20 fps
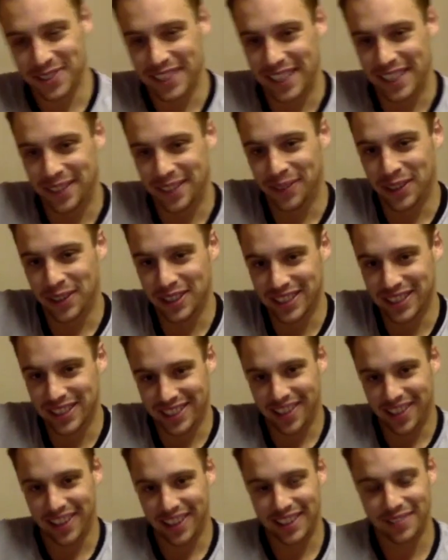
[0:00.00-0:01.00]
really, because
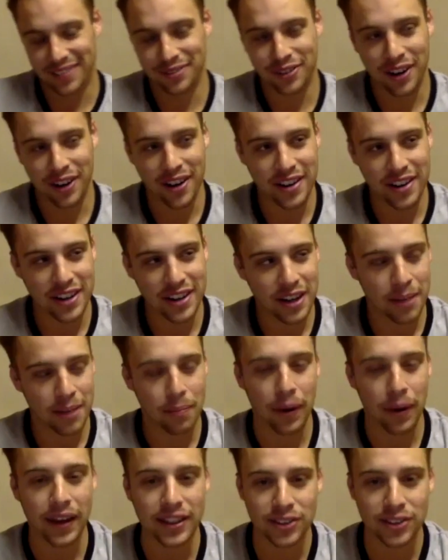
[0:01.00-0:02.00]
it's like very uh,
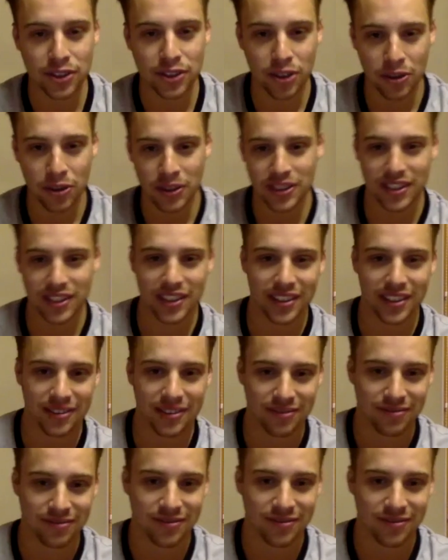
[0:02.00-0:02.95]
political, isn't it?